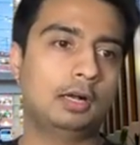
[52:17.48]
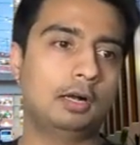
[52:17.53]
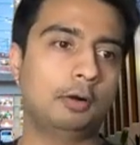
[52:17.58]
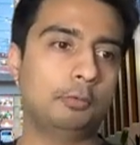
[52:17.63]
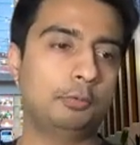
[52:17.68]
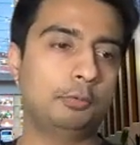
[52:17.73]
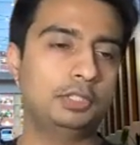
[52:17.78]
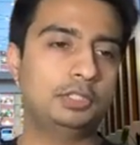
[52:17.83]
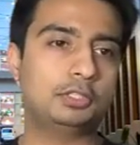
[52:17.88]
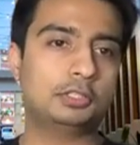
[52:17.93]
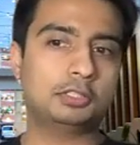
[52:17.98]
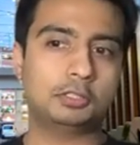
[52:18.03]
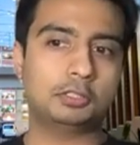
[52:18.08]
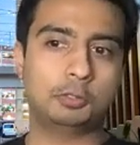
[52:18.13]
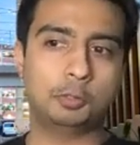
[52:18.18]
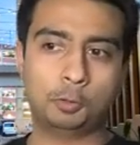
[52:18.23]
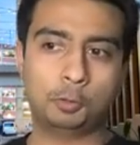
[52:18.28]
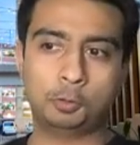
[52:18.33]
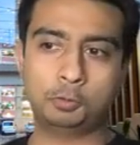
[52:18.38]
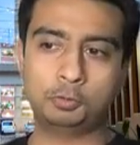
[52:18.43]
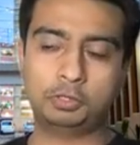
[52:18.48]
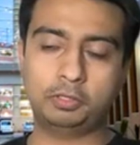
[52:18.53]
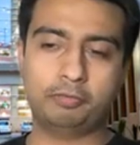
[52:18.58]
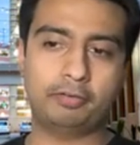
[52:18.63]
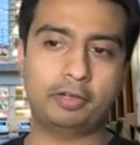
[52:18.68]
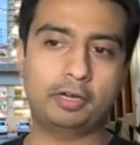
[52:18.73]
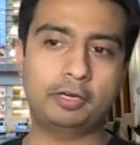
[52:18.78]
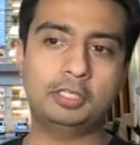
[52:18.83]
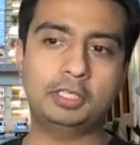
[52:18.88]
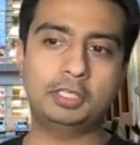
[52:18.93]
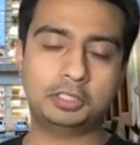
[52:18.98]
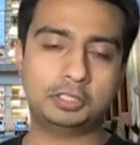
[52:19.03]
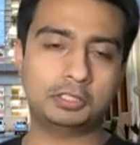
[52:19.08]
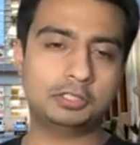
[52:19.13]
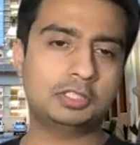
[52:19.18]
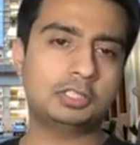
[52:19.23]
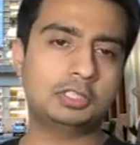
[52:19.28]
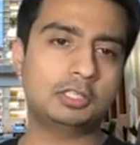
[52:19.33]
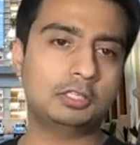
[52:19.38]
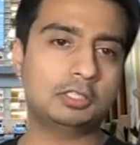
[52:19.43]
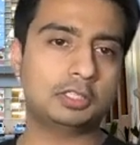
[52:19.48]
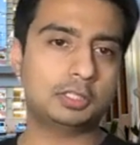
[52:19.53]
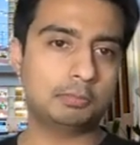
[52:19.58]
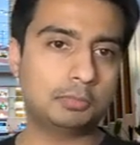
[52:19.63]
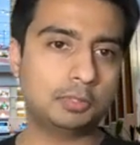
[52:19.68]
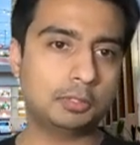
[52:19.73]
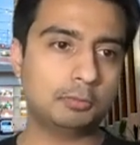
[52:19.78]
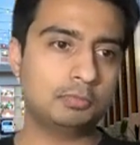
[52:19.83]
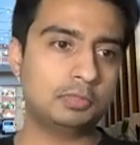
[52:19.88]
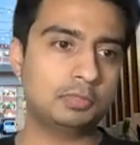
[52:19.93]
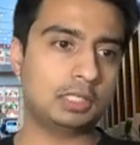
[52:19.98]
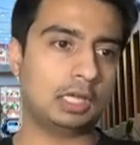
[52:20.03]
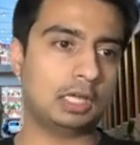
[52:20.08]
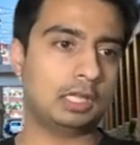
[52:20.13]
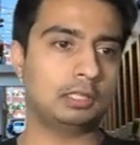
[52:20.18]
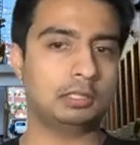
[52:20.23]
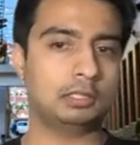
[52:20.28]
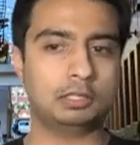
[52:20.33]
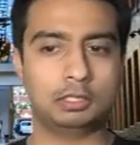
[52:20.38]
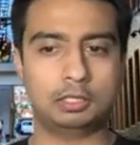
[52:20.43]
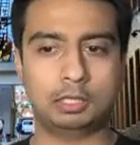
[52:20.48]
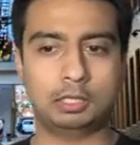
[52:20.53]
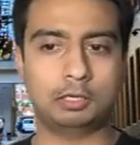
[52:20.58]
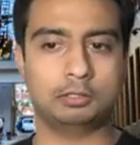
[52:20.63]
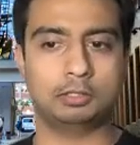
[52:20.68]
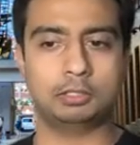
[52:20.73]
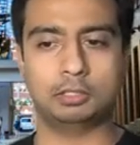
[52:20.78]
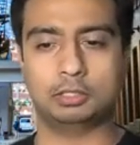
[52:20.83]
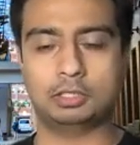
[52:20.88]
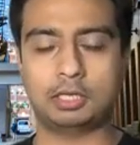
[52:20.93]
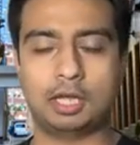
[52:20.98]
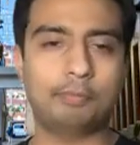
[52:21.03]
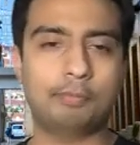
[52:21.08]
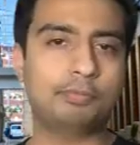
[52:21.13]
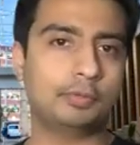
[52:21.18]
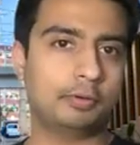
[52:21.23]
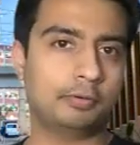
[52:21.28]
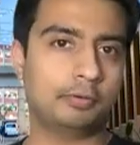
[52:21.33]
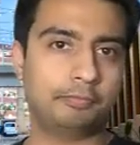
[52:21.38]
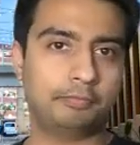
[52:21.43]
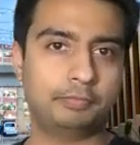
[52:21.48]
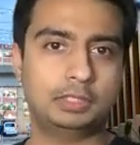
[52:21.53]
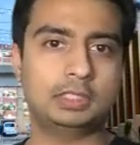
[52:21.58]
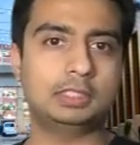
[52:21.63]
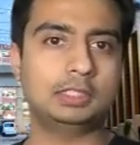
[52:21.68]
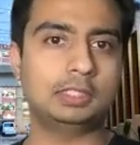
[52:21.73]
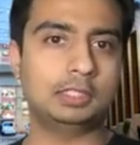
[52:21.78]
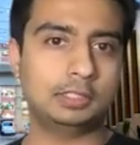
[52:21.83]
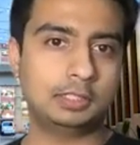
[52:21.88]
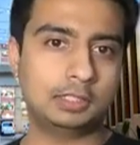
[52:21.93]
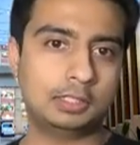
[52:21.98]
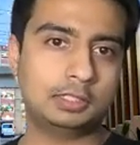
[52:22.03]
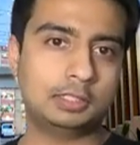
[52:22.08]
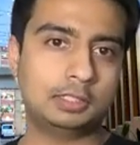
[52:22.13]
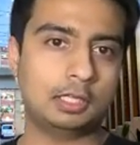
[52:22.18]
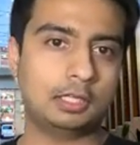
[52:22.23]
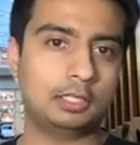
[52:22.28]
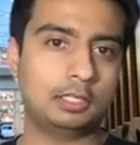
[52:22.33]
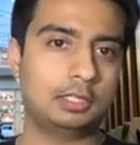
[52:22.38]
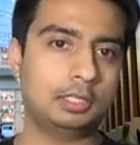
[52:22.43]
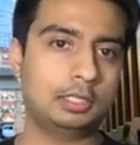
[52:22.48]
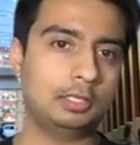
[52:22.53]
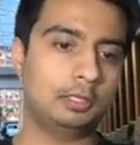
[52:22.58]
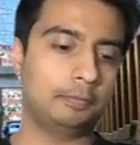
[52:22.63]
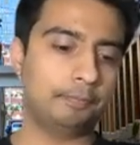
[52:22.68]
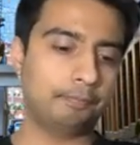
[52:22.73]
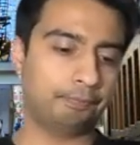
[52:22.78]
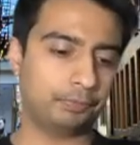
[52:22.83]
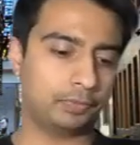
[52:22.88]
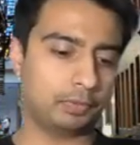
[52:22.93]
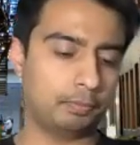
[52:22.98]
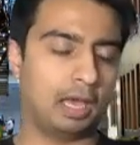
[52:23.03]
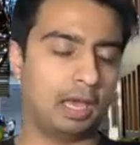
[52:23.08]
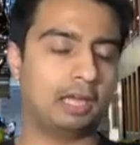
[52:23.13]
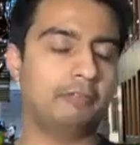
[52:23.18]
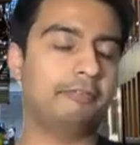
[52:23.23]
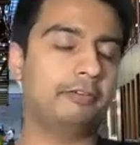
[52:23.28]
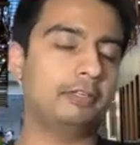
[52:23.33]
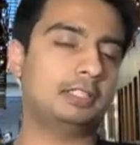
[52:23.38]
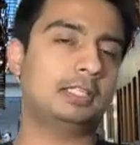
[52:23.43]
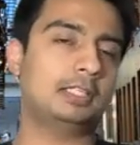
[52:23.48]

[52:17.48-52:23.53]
We just know the variations in their symptoms and the type of diseases that they manifest